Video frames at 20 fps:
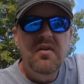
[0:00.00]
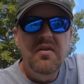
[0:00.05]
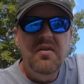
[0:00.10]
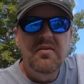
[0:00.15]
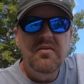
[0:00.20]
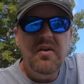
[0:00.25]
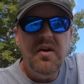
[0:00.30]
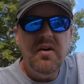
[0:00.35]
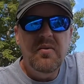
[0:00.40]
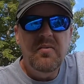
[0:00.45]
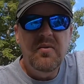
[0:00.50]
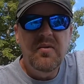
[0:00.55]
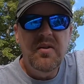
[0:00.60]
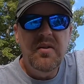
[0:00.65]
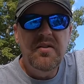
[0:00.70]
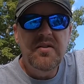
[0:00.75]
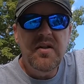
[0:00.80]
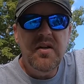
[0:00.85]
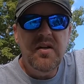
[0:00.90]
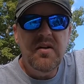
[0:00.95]
try one of
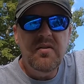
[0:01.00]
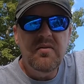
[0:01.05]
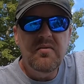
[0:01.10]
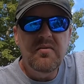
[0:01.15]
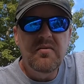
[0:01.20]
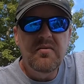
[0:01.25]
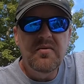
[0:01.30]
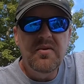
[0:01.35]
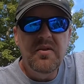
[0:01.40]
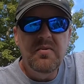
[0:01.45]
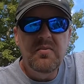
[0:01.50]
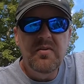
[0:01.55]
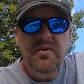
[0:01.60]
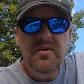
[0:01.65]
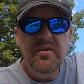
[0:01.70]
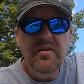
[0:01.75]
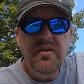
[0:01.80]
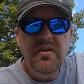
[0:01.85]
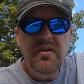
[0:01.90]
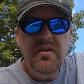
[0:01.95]
these out, see what you
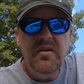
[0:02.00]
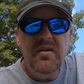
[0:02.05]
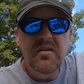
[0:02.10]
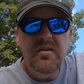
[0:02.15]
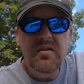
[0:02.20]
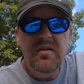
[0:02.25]
think.